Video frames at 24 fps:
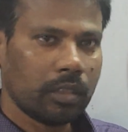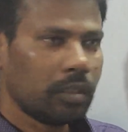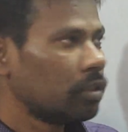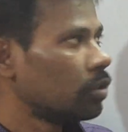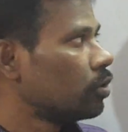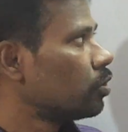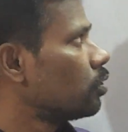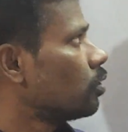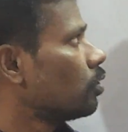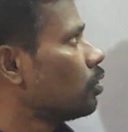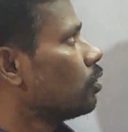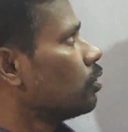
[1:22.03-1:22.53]

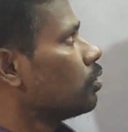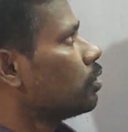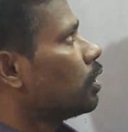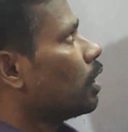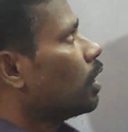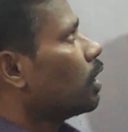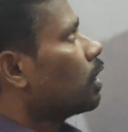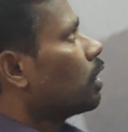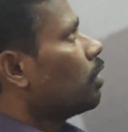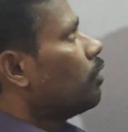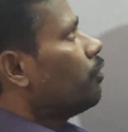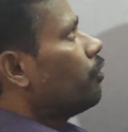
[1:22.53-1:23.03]
So
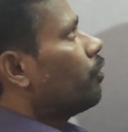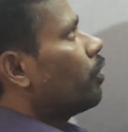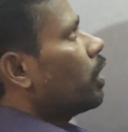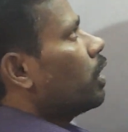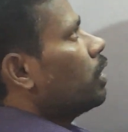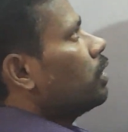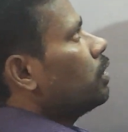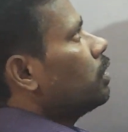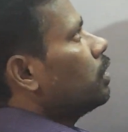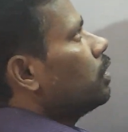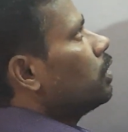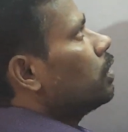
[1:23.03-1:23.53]

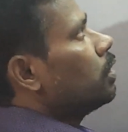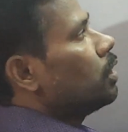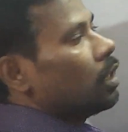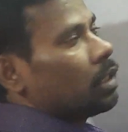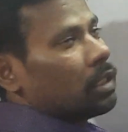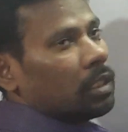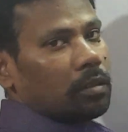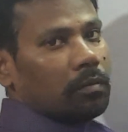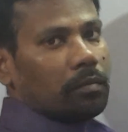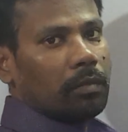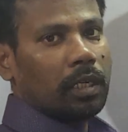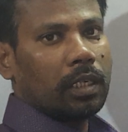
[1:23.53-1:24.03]
circumference is
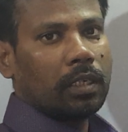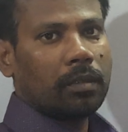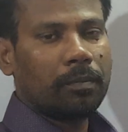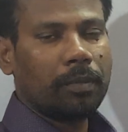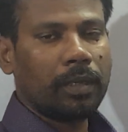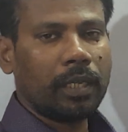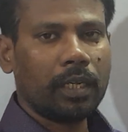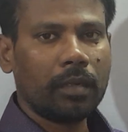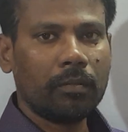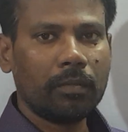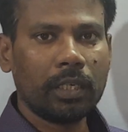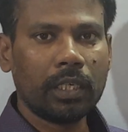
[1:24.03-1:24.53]
nothing but
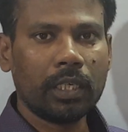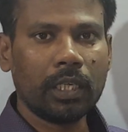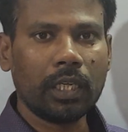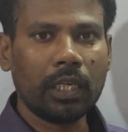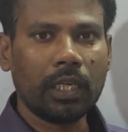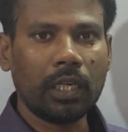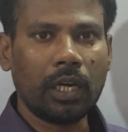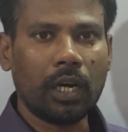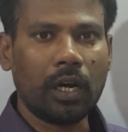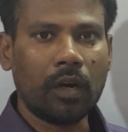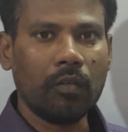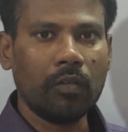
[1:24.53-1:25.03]

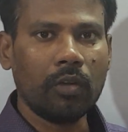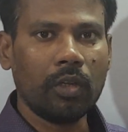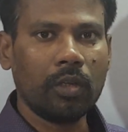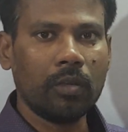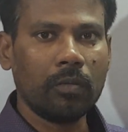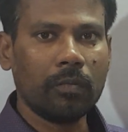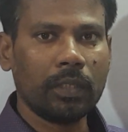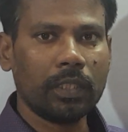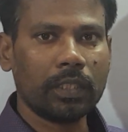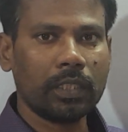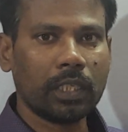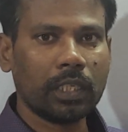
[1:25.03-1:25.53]
perimeter. How will you
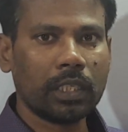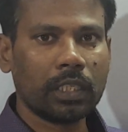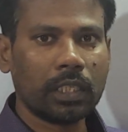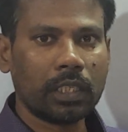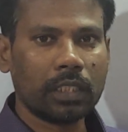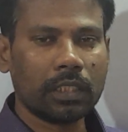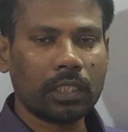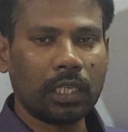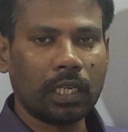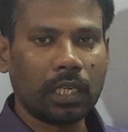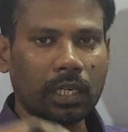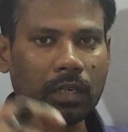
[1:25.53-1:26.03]
measure that
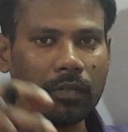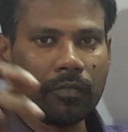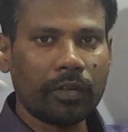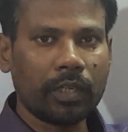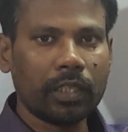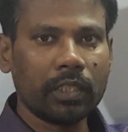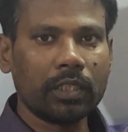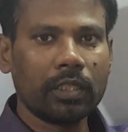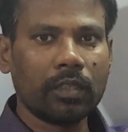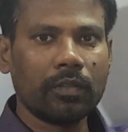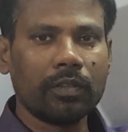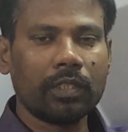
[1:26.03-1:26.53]

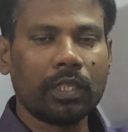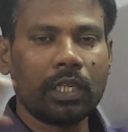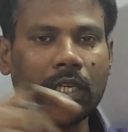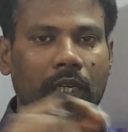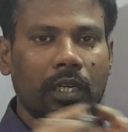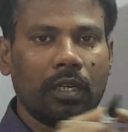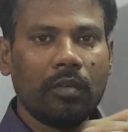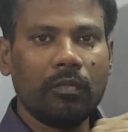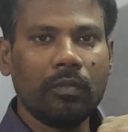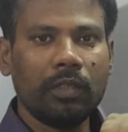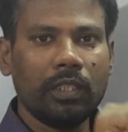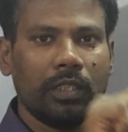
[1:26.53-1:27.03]
circumference of
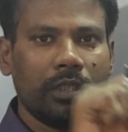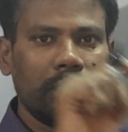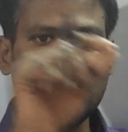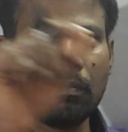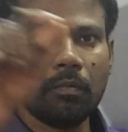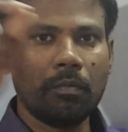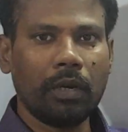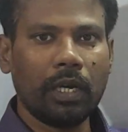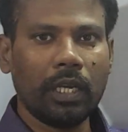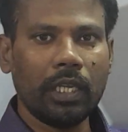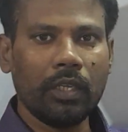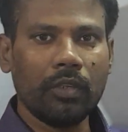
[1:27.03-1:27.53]
circle? Means
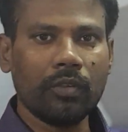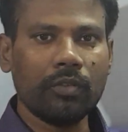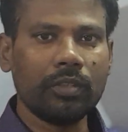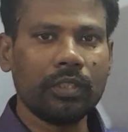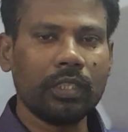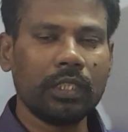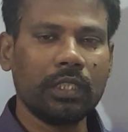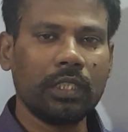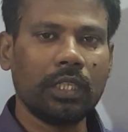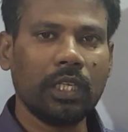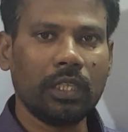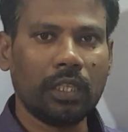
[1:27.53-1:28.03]
by
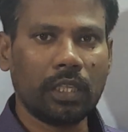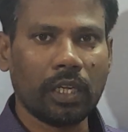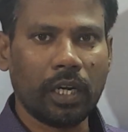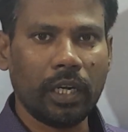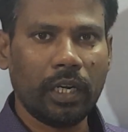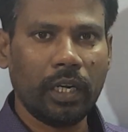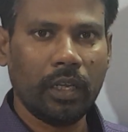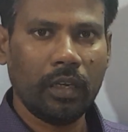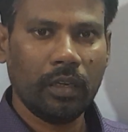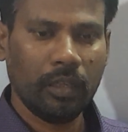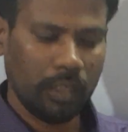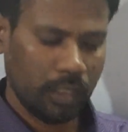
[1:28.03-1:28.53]
using the
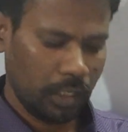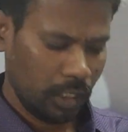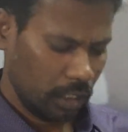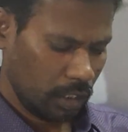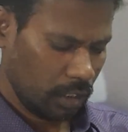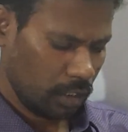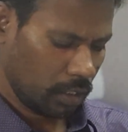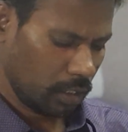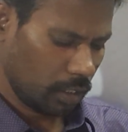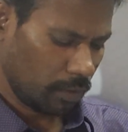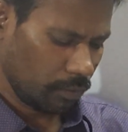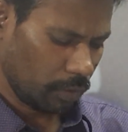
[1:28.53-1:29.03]
thread,
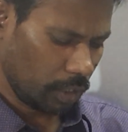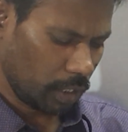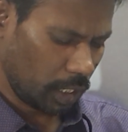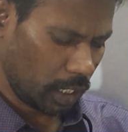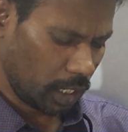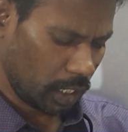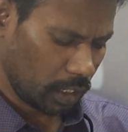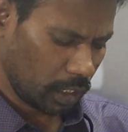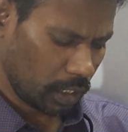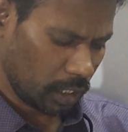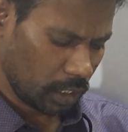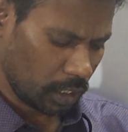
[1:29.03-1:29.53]
something
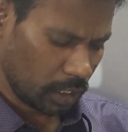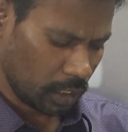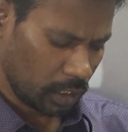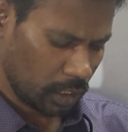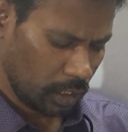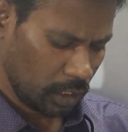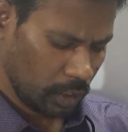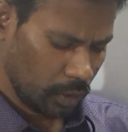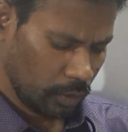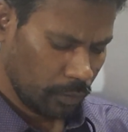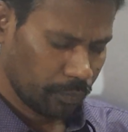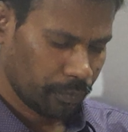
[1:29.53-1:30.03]
like that.
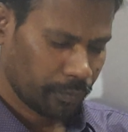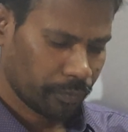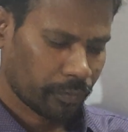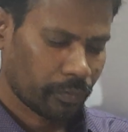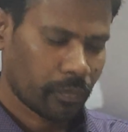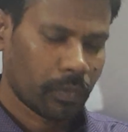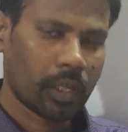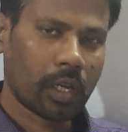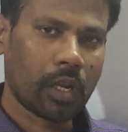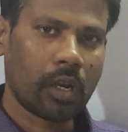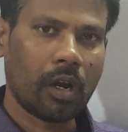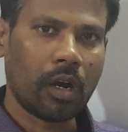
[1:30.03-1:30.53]

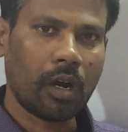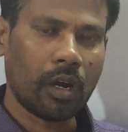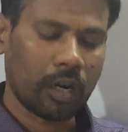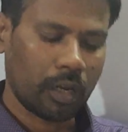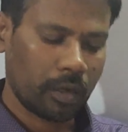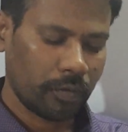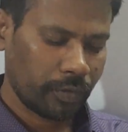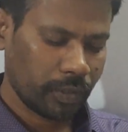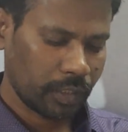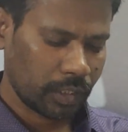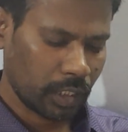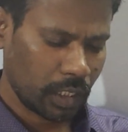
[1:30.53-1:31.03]
Chord
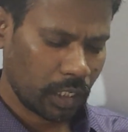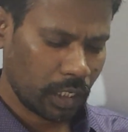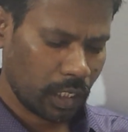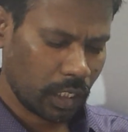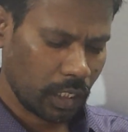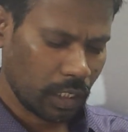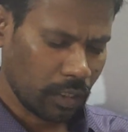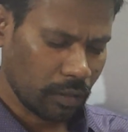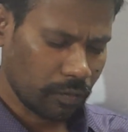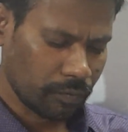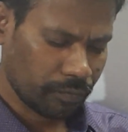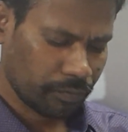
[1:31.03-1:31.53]
of a
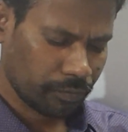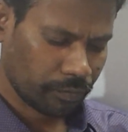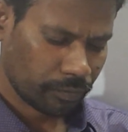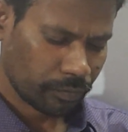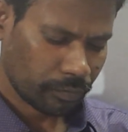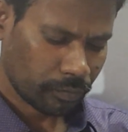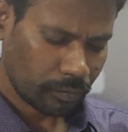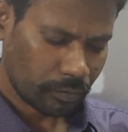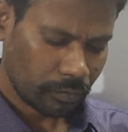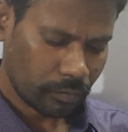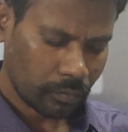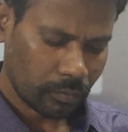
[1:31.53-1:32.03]
circle.
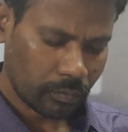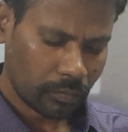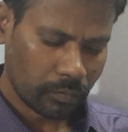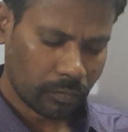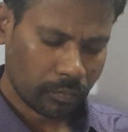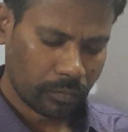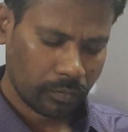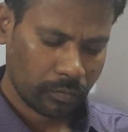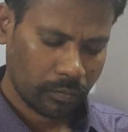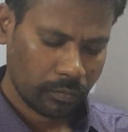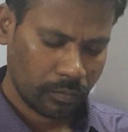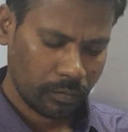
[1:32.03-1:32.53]

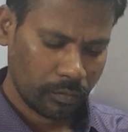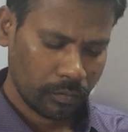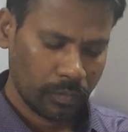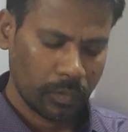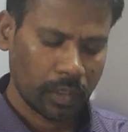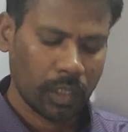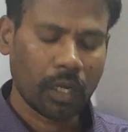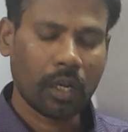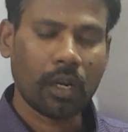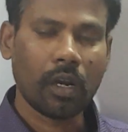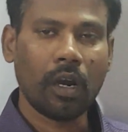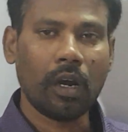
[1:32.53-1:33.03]

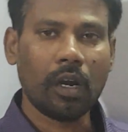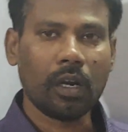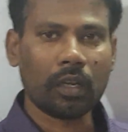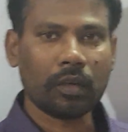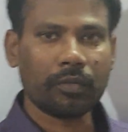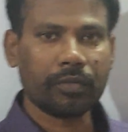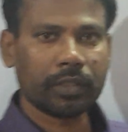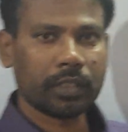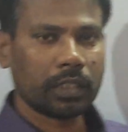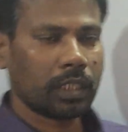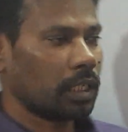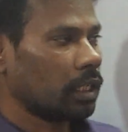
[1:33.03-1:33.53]
Chord of
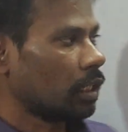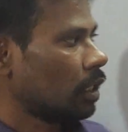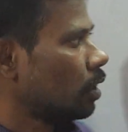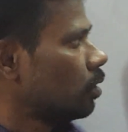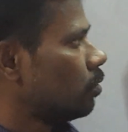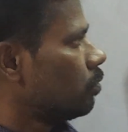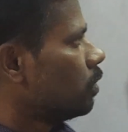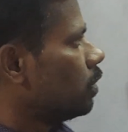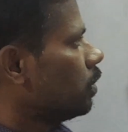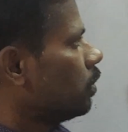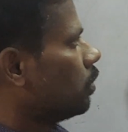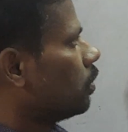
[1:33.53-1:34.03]
a circle
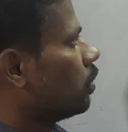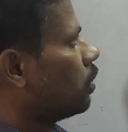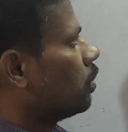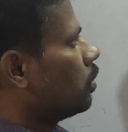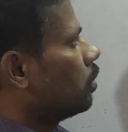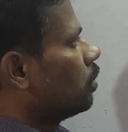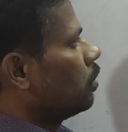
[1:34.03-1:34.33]
means